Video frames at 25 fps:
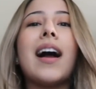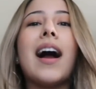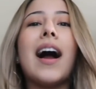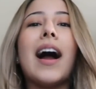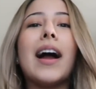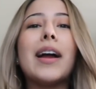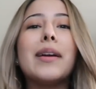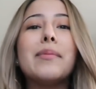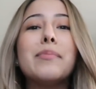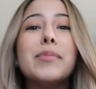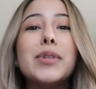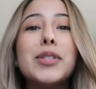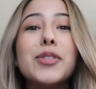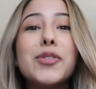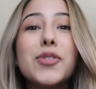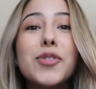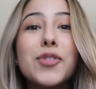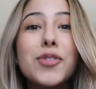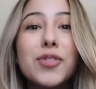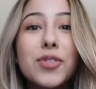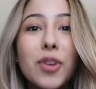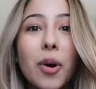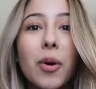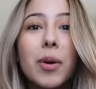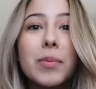I'm
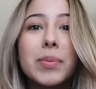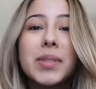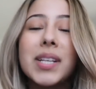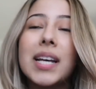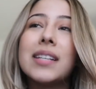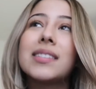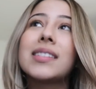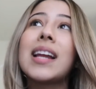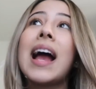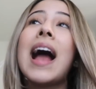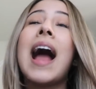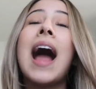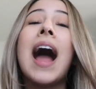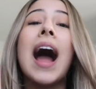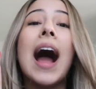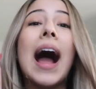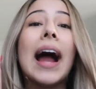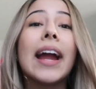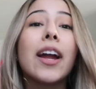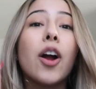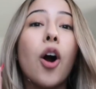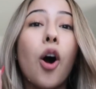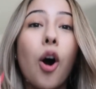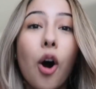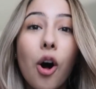so obsessed.
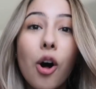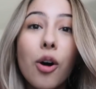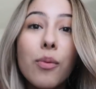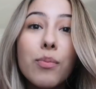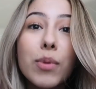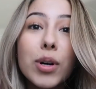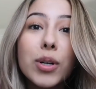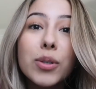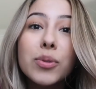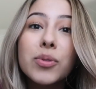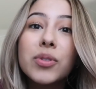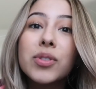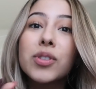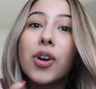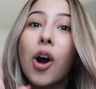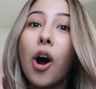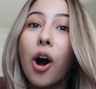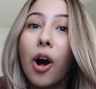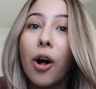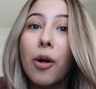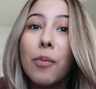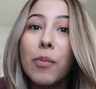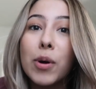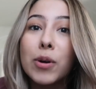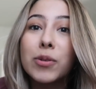I almost,
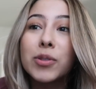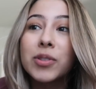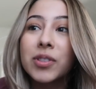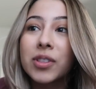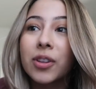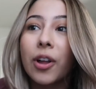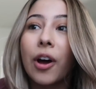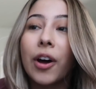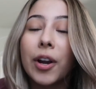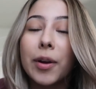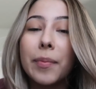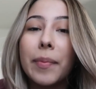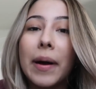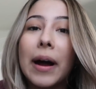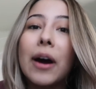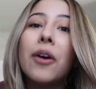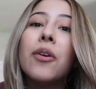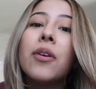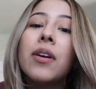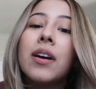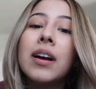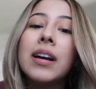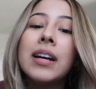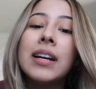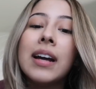almost thought
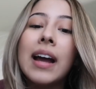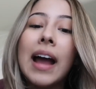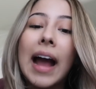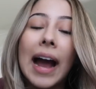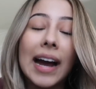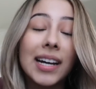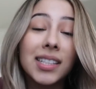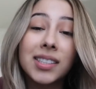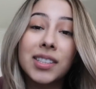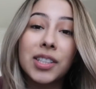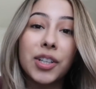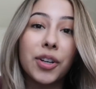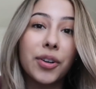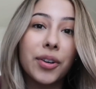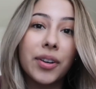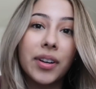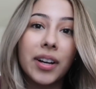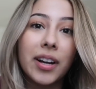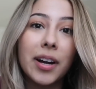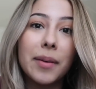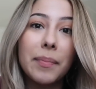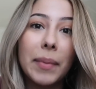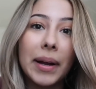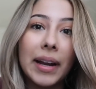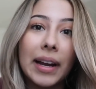about asking her to
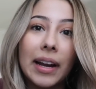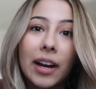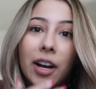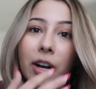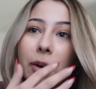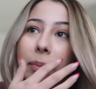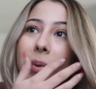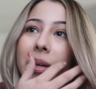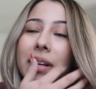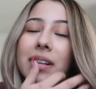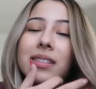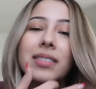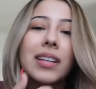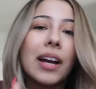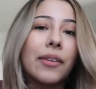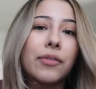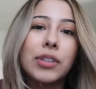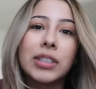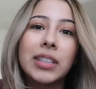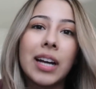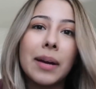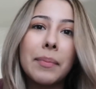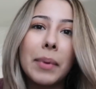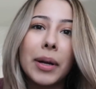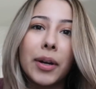cut my hair because
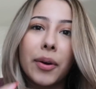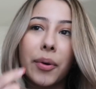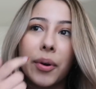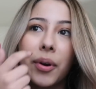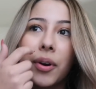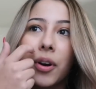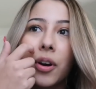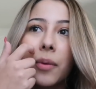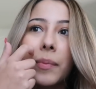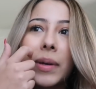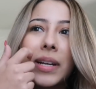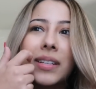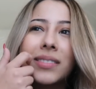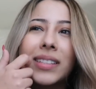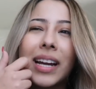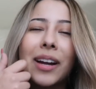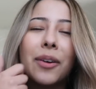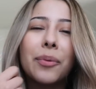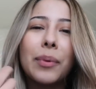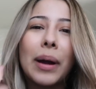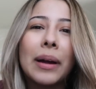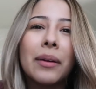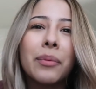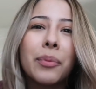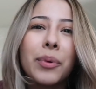every time I go to her, because I,
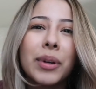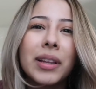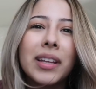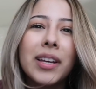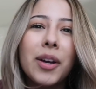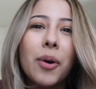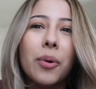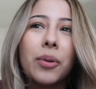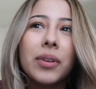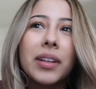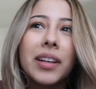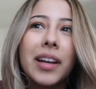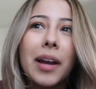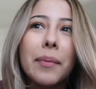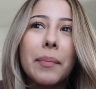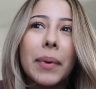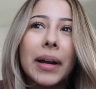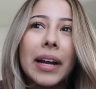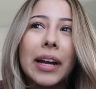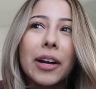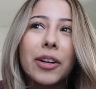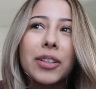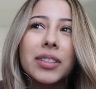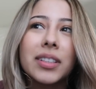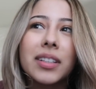I really only get
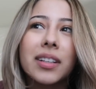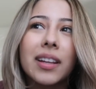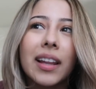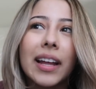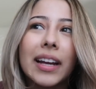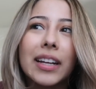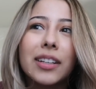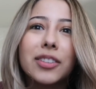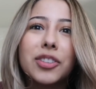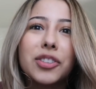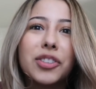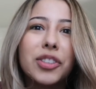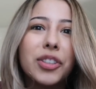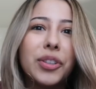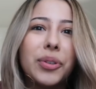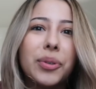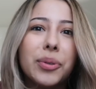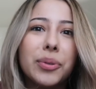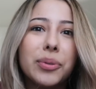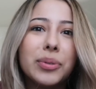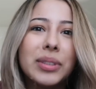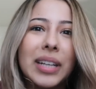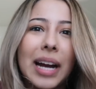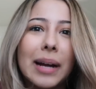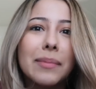my hair done like
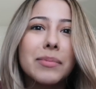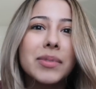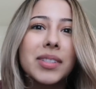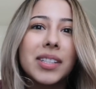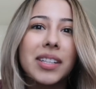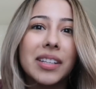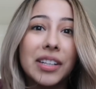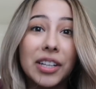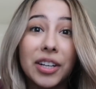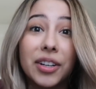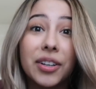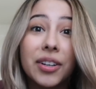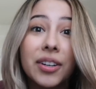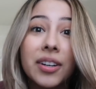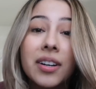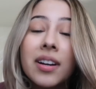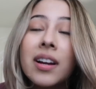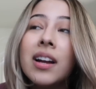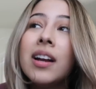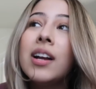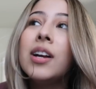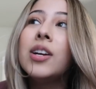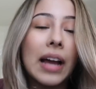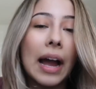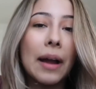two times a
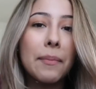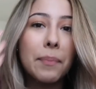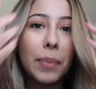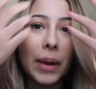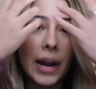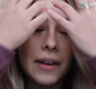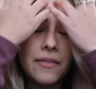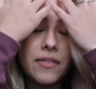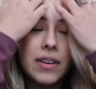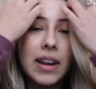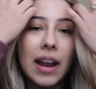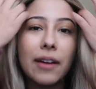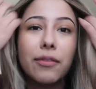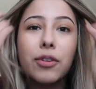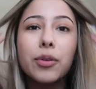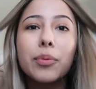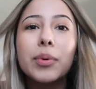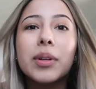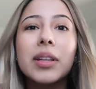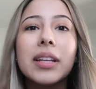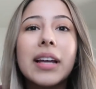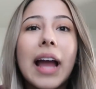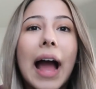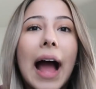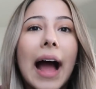year, I, but I've never
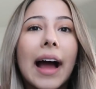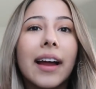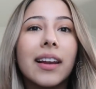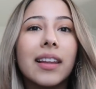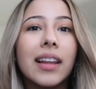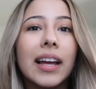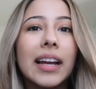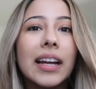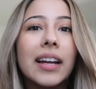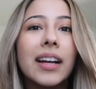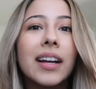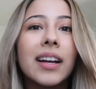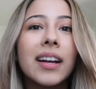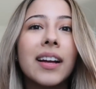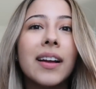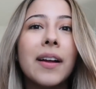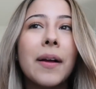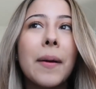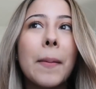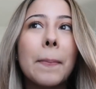really had like